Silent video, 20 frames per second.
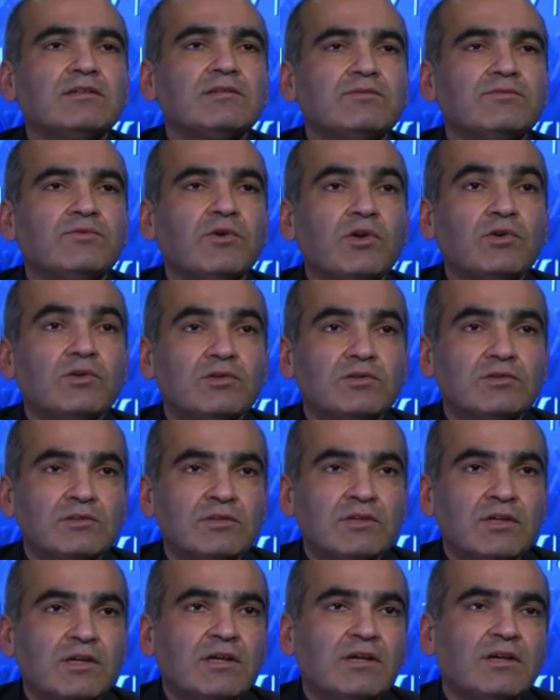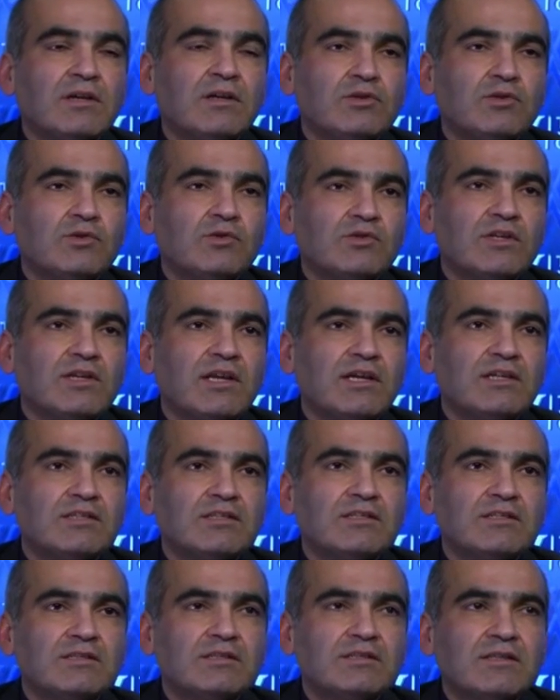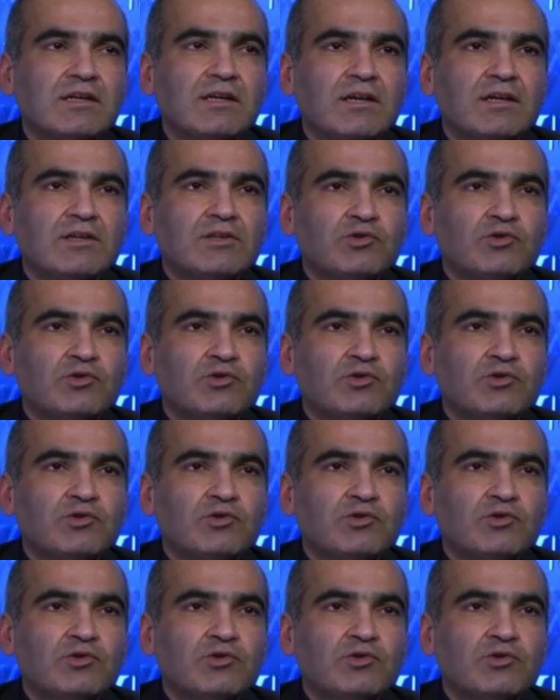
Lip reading: followed those elections.